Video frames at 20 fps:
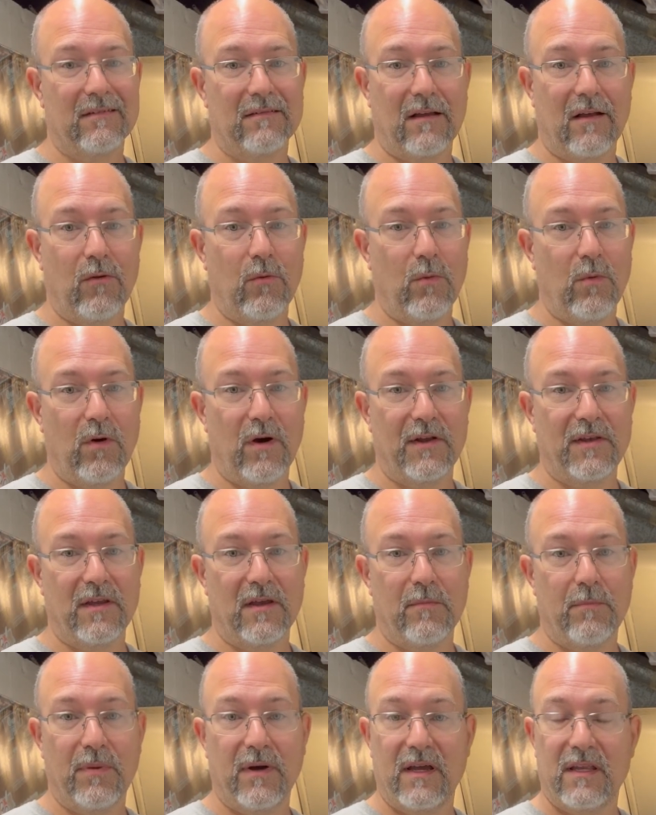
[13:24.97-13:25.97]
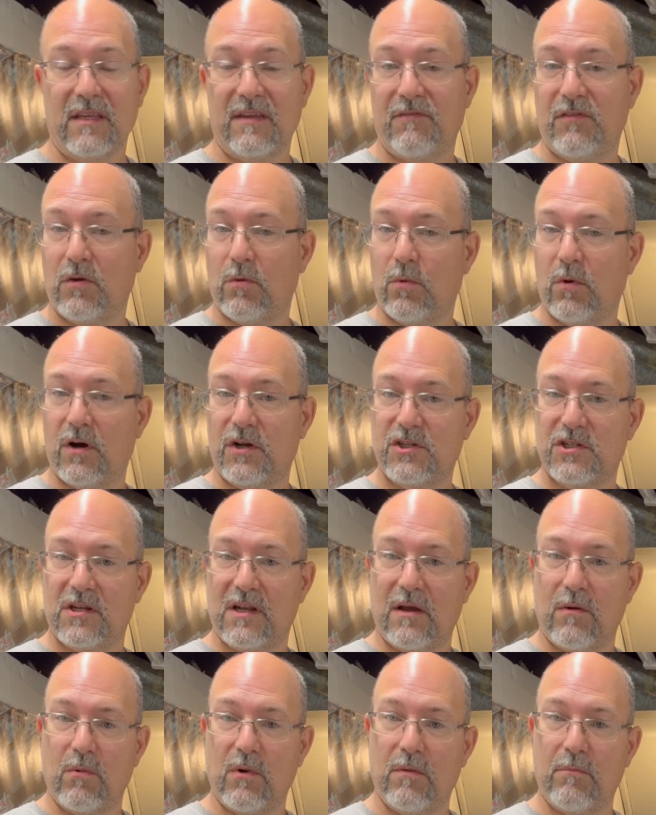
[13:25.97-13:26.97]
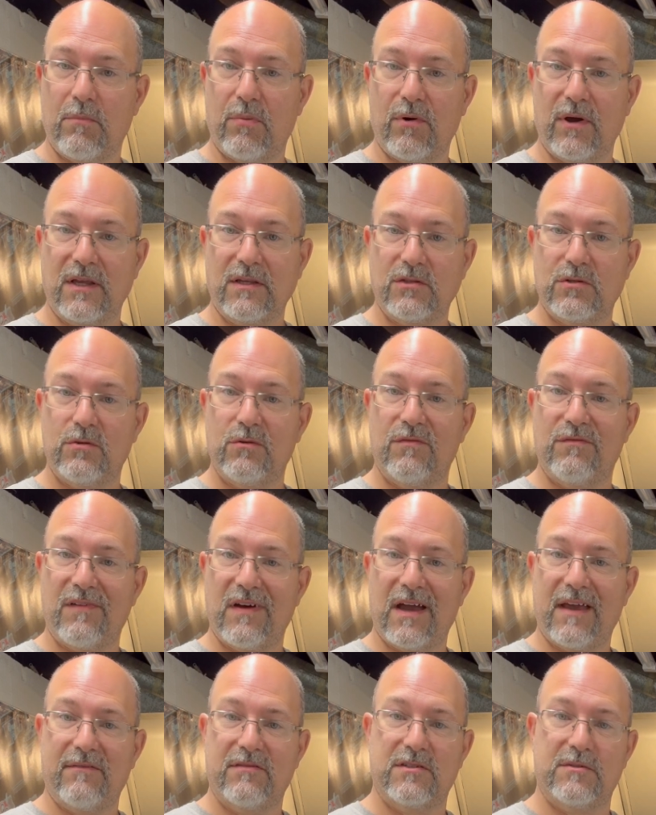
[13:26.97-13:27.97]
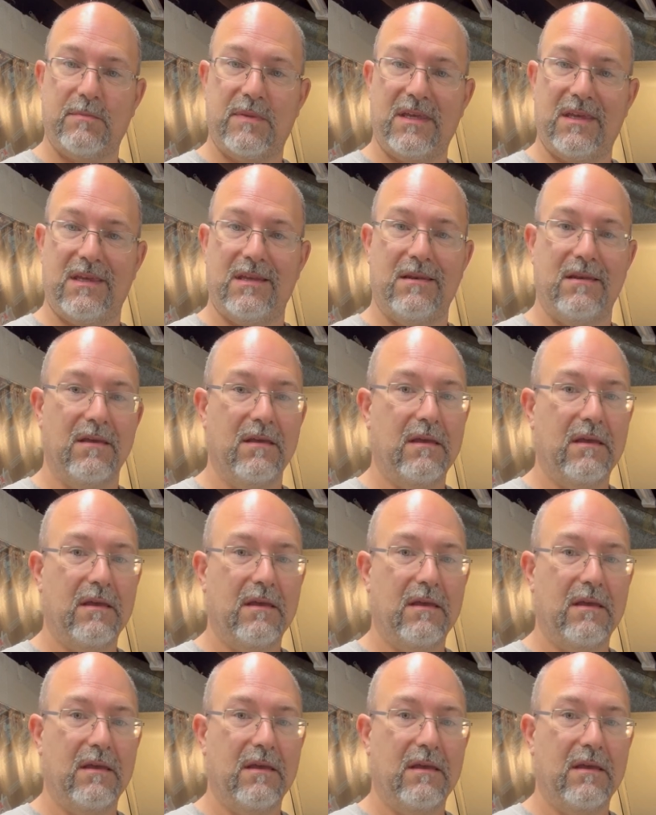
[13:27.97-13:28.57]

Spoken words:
I'll warn you, but if you watch it at 1.25 speed,